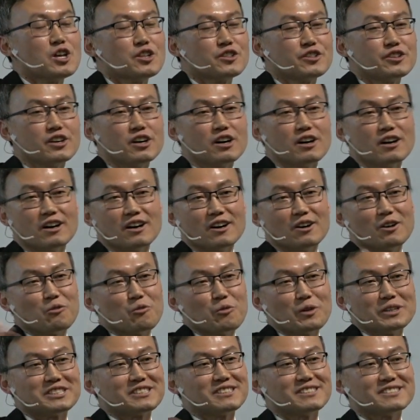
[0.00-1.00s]
the
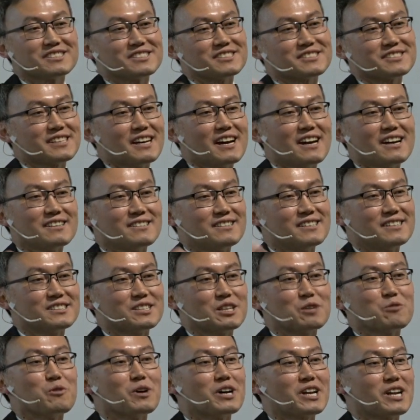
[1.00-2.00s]
Western societies
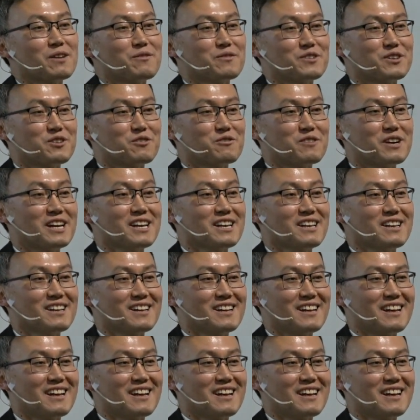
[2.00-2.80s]
and whatever, right?